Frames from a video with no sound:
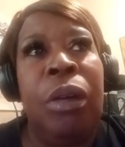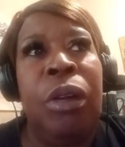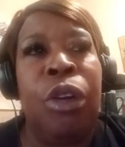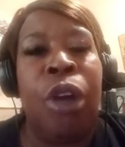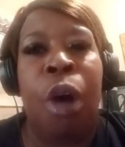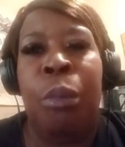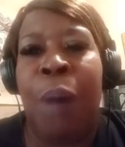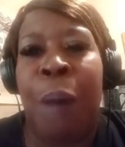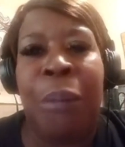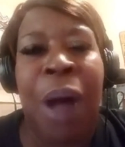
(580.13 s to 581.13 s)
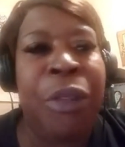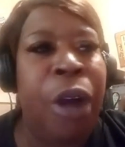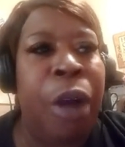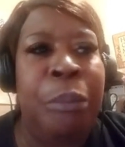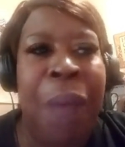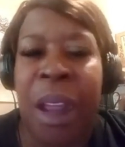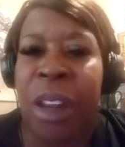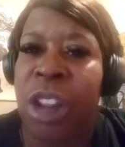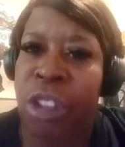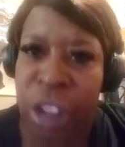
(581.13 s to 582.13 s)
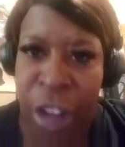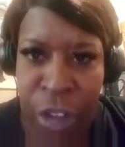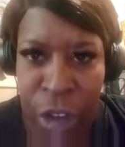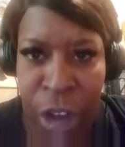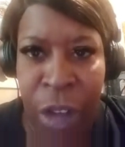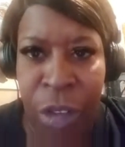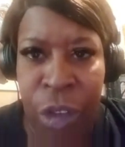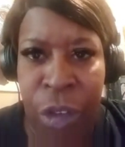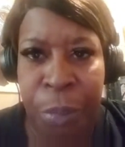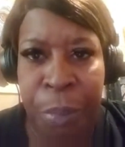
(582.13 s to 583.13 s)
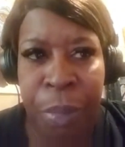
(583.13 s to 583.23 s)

You know, my mother making decisions